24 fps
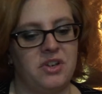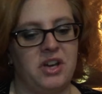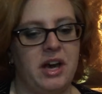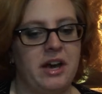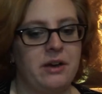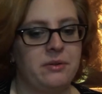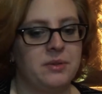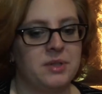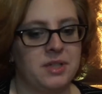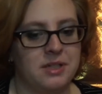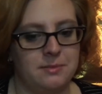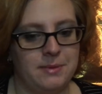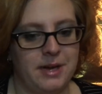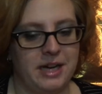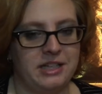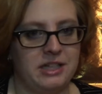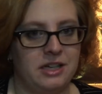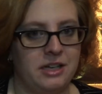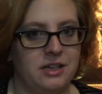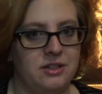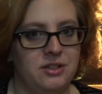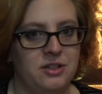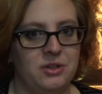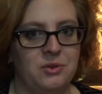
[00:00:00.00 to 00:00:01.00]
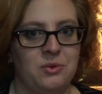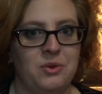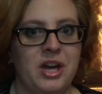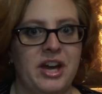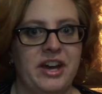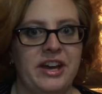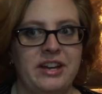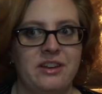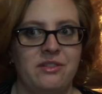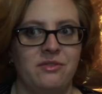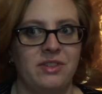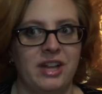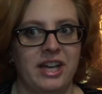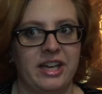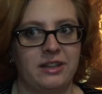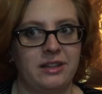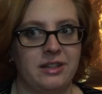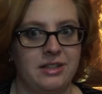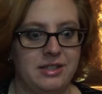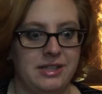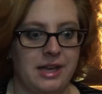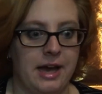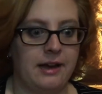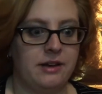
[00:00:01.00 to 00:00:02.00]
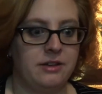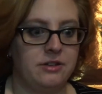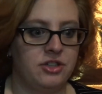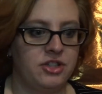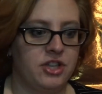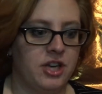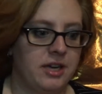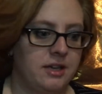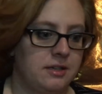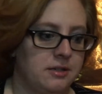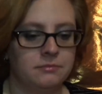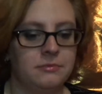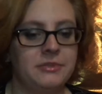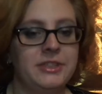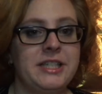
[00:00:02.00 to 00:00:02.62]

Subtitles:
I was expecting it to, kind of like the satin shade.